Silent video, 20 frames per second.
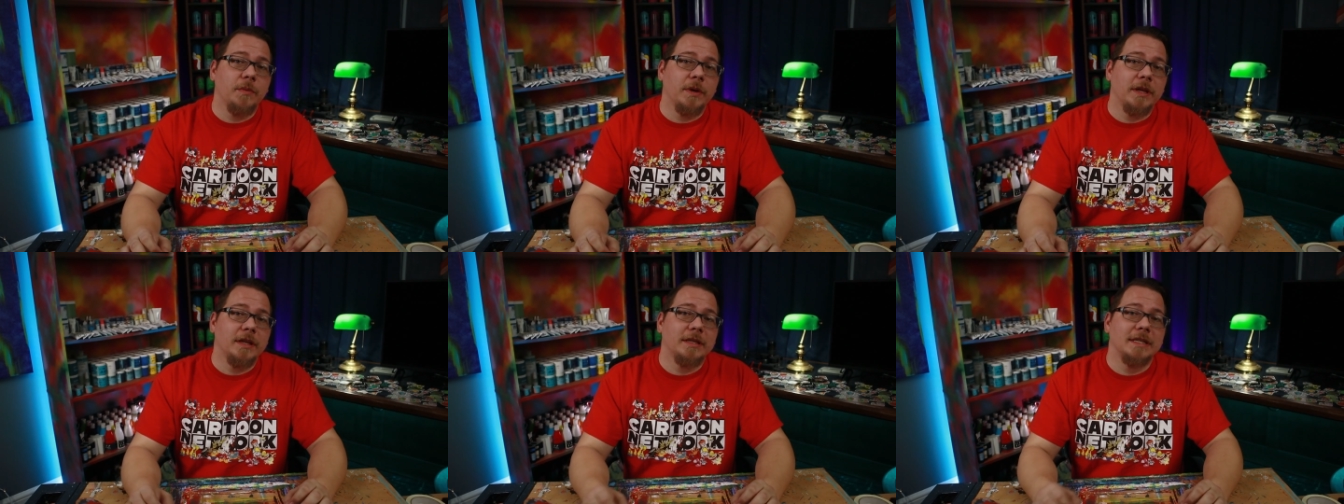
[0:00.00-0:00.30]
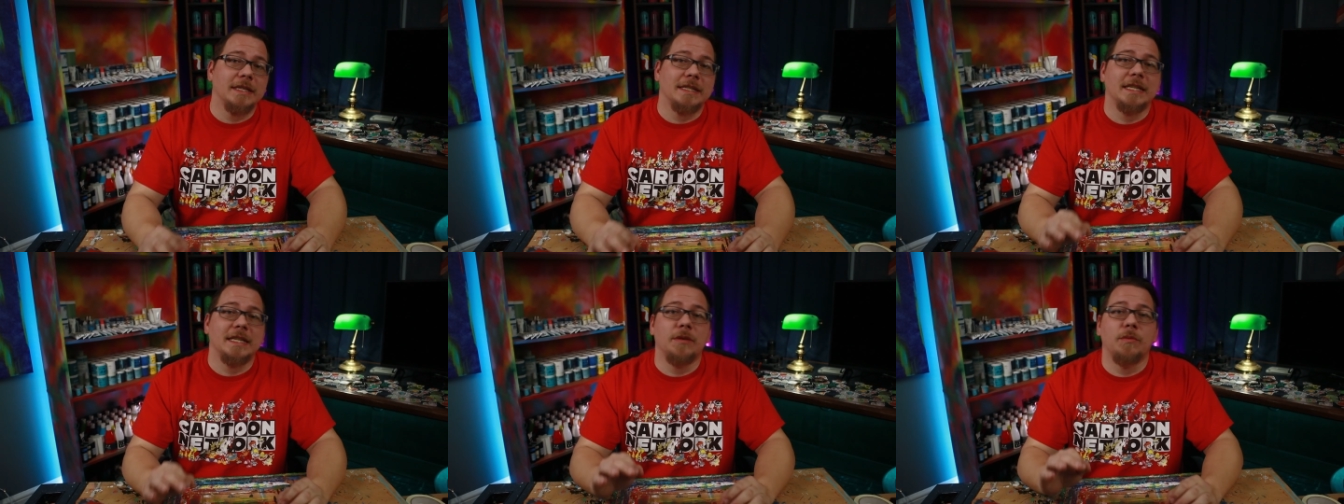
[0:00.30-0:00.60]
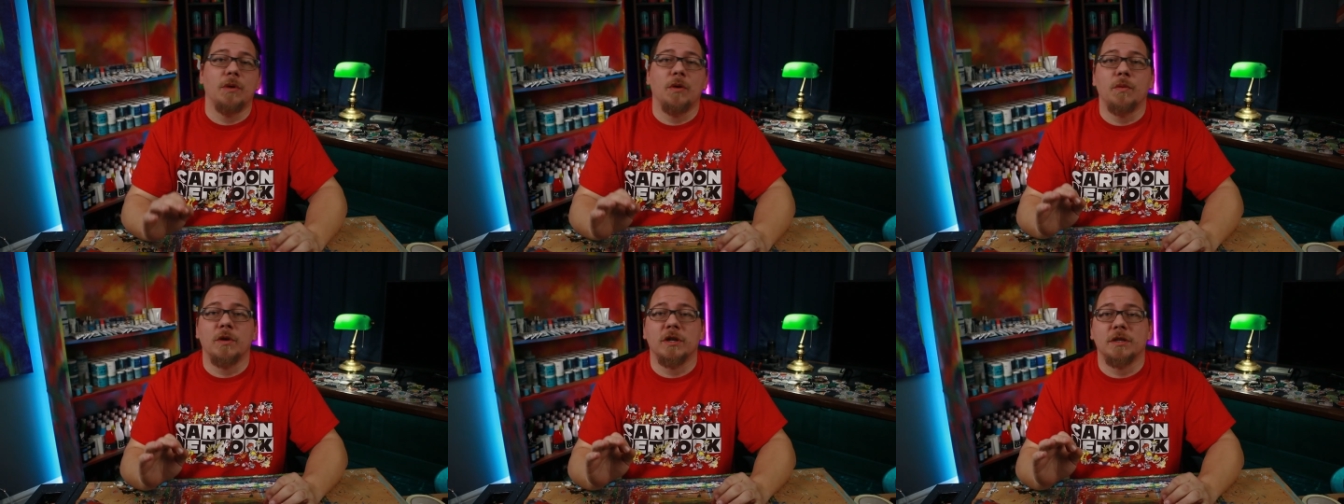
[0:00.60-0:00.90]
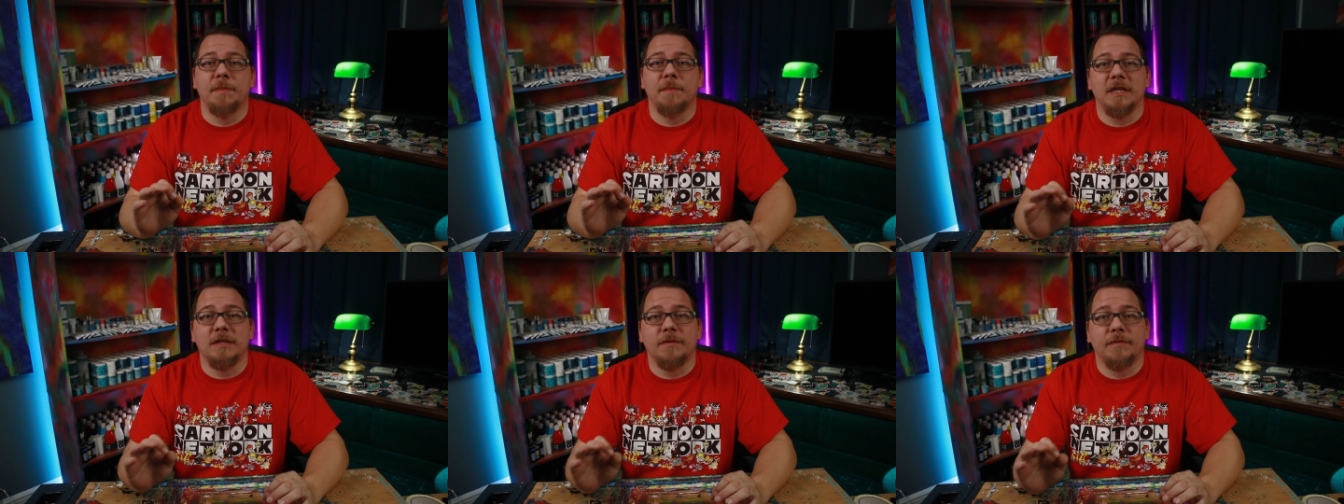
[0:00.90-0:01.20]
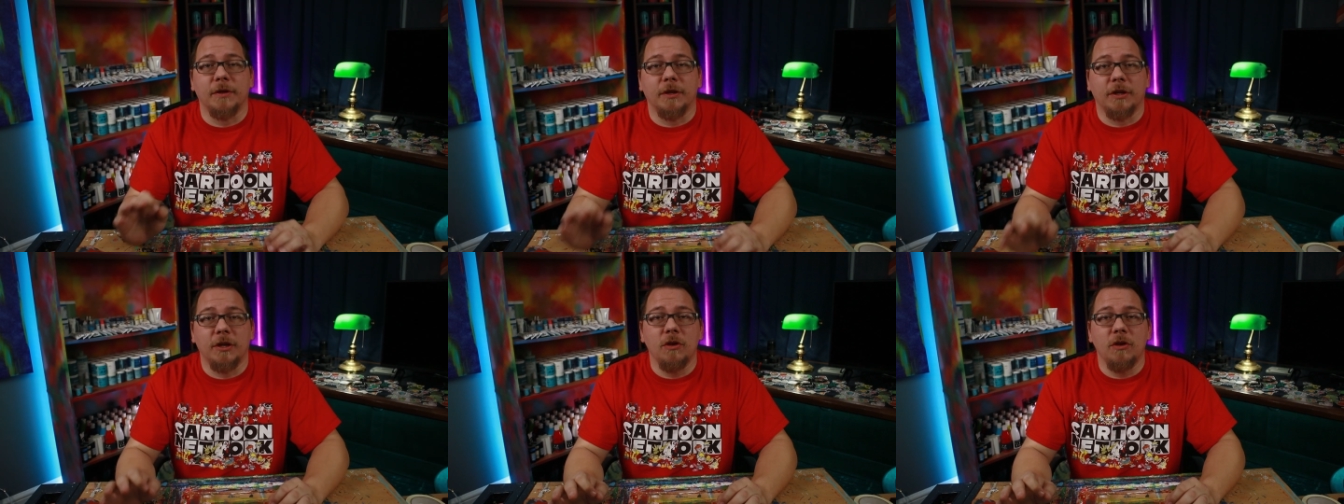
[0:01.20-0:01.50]
with to see what works best
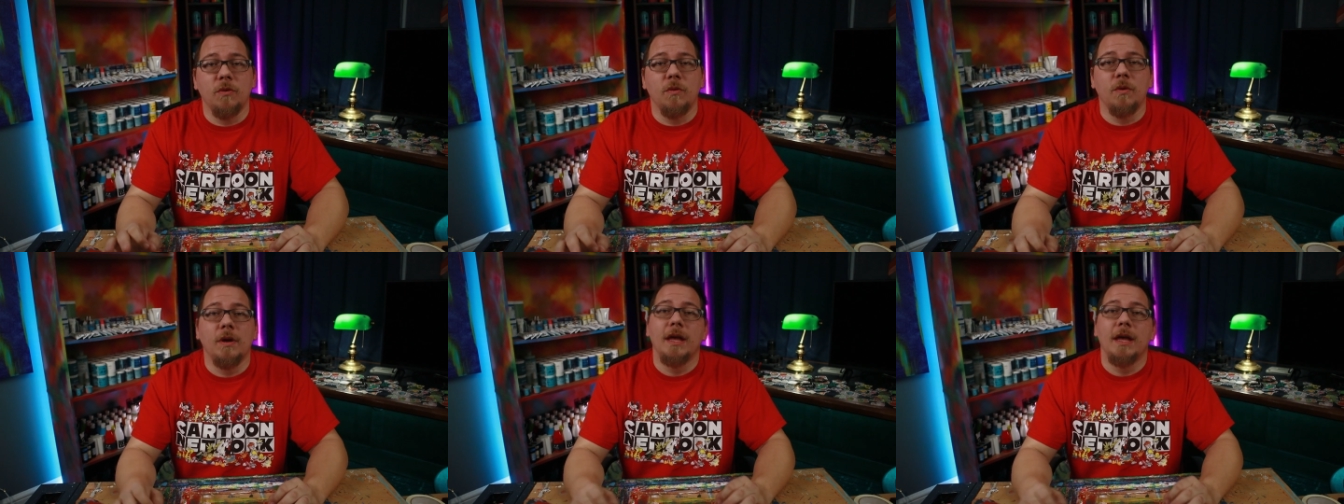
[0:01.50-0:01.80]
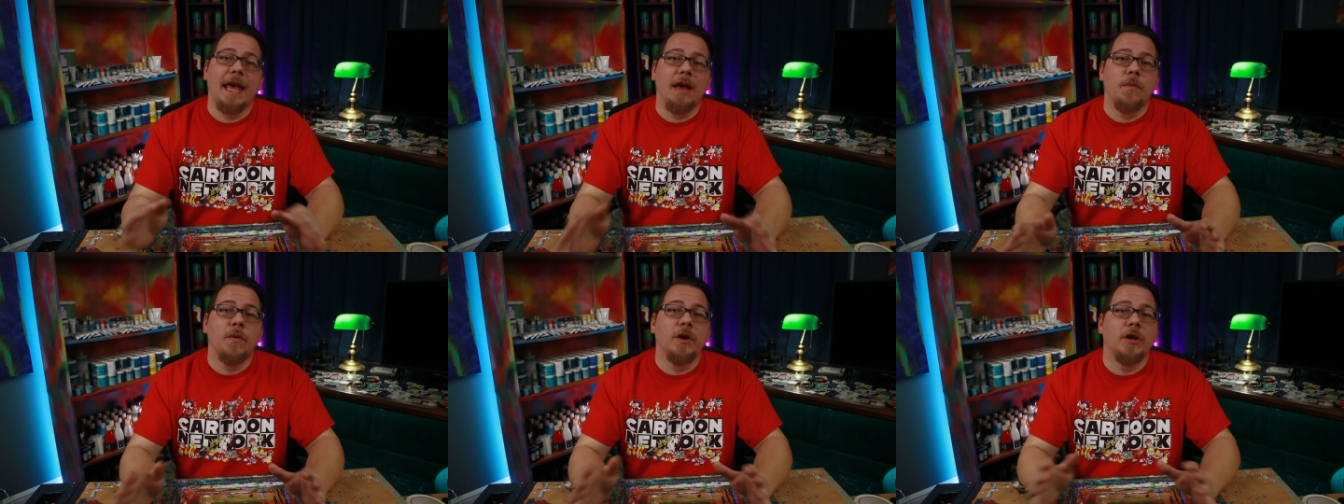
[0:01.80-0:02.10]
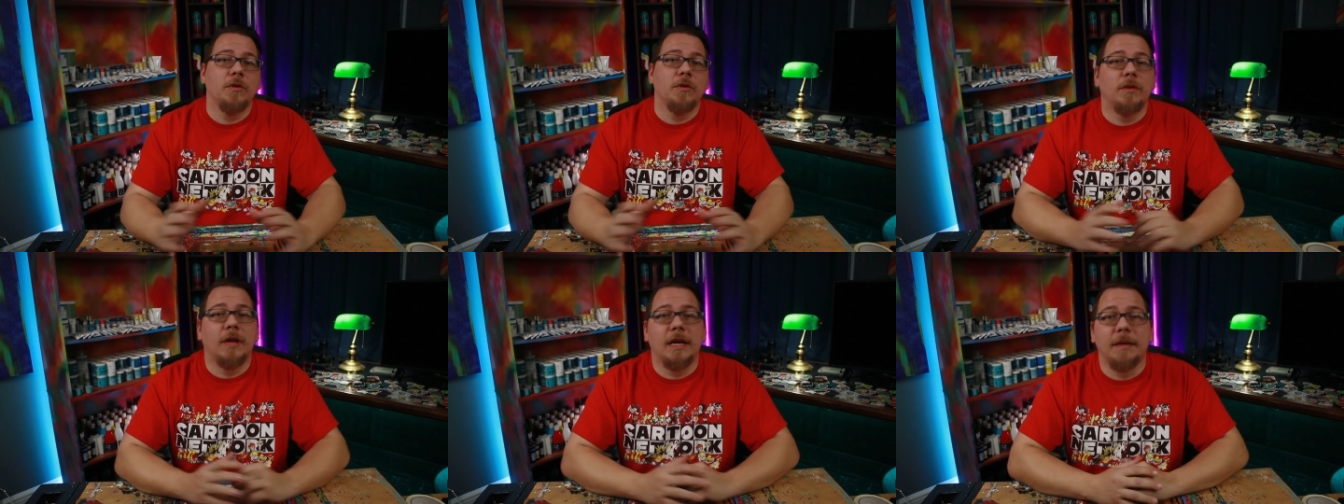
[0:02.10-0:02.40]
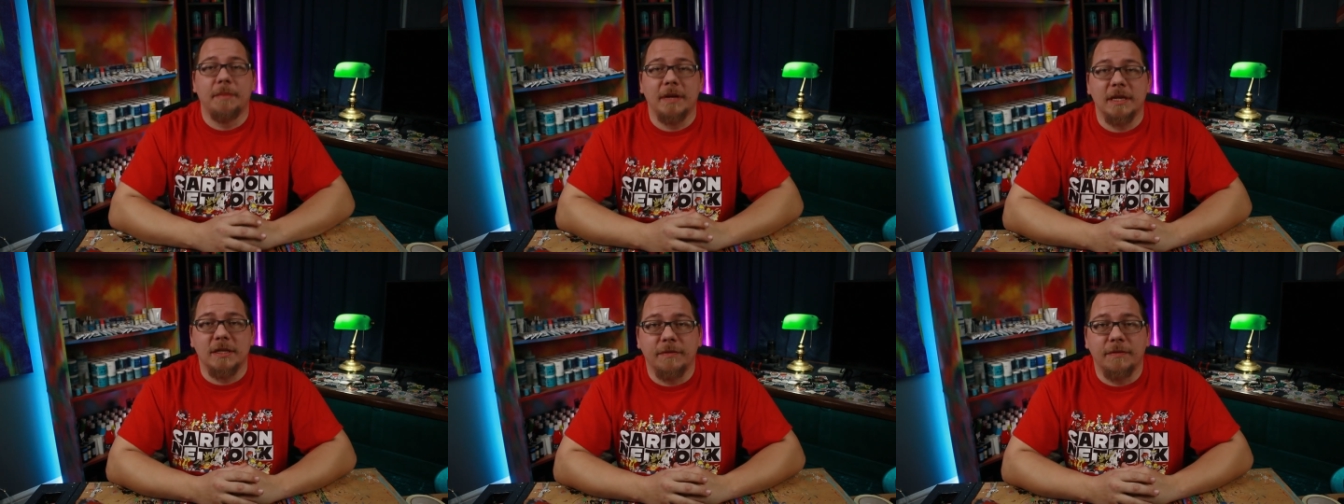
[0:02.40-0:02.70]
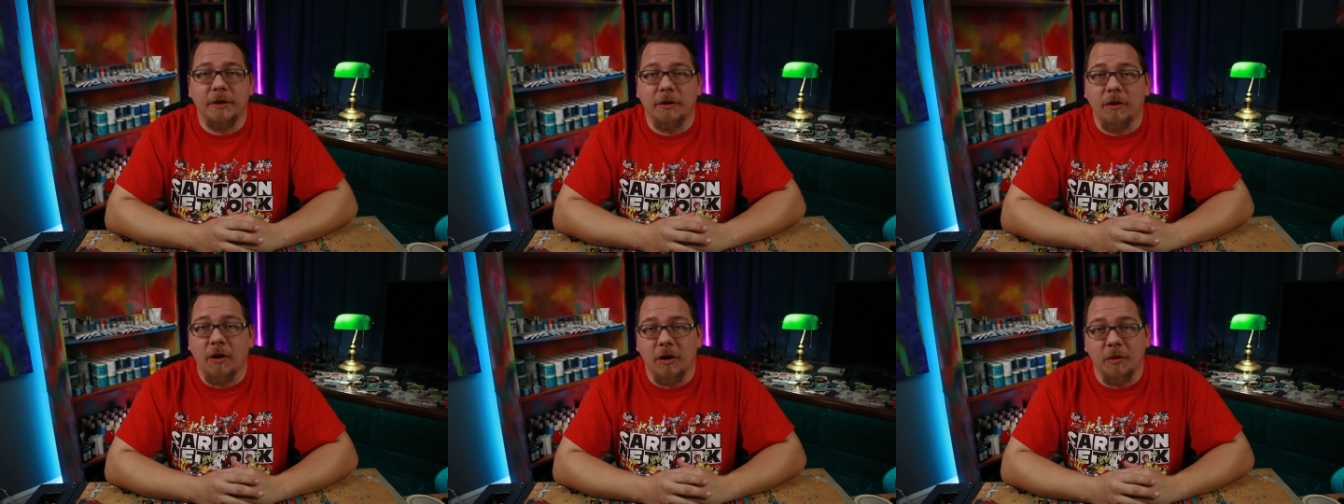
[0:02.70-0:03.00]
for you and what you like best
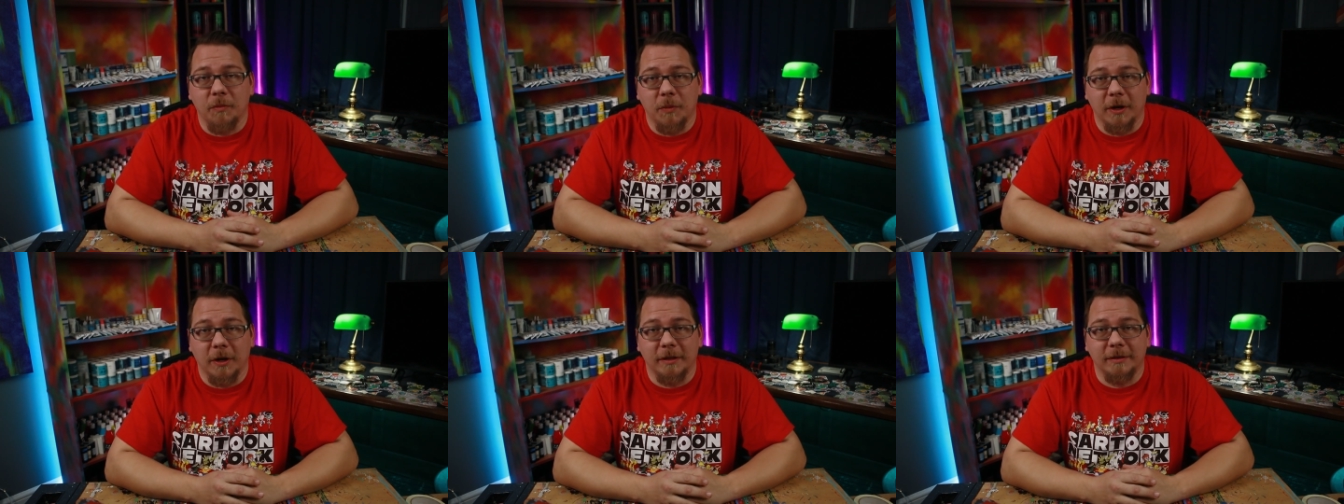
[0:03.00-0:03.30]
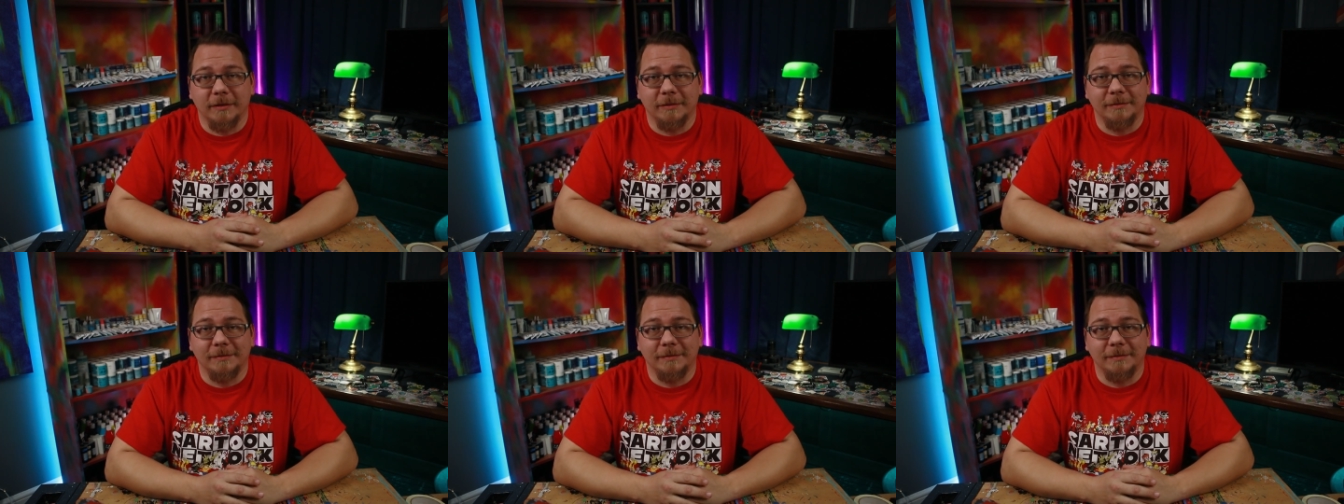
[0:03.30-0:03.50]
for your artwork.